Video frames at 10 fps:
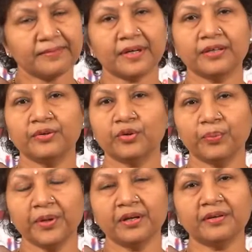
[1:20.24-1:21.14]

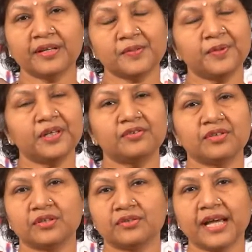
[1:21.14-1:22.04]
European Respiratory
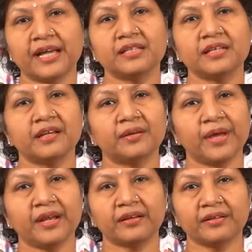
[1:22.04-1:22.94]
Society and
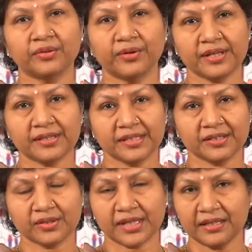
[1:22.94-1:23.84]
American Thoracic
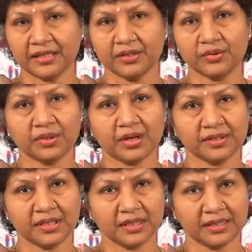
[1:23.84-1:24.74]
Society
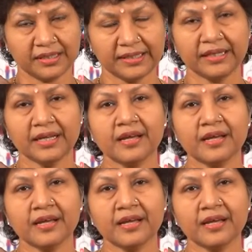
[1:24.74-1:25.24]
2013